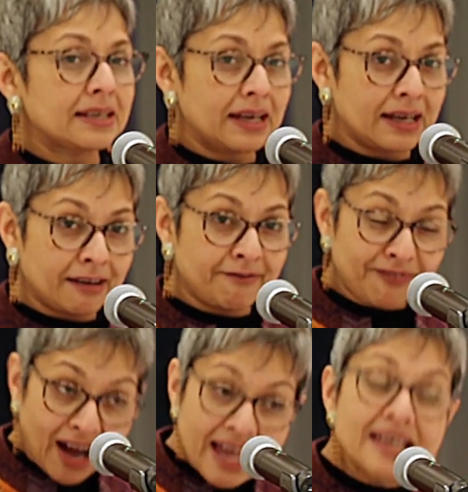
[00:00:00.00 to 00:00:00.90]

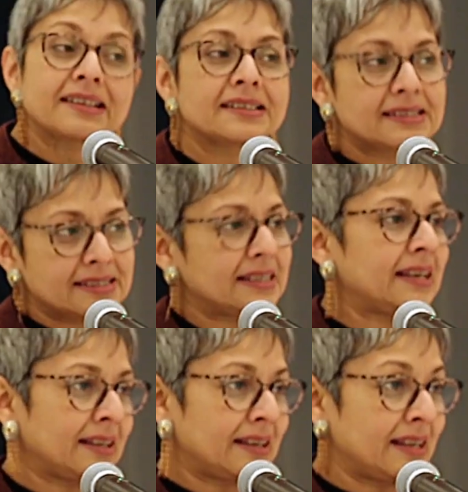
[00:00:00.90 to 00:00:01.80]
violence
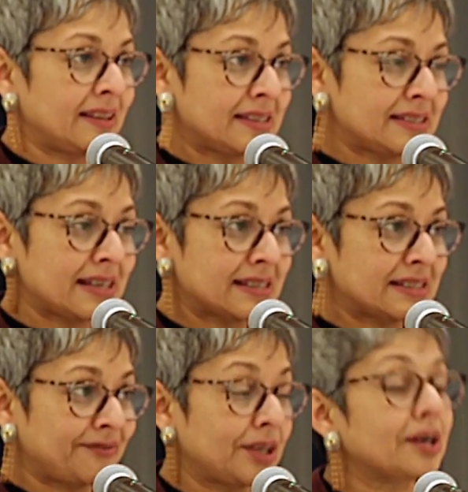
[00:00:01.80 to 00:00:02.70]
in the tech
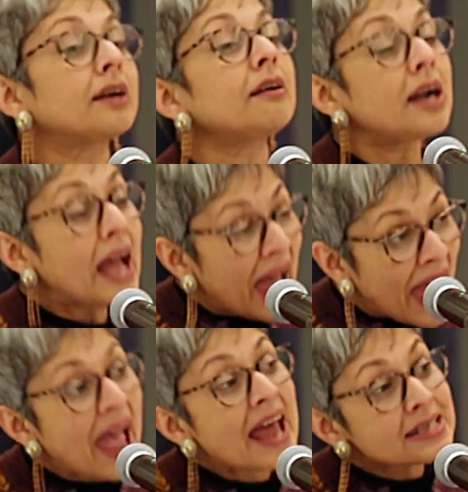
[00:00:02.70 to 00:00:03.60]
sphere
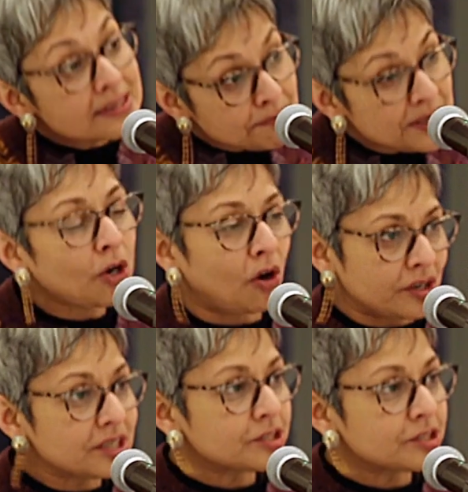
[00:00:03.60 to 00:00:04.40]
and beyond,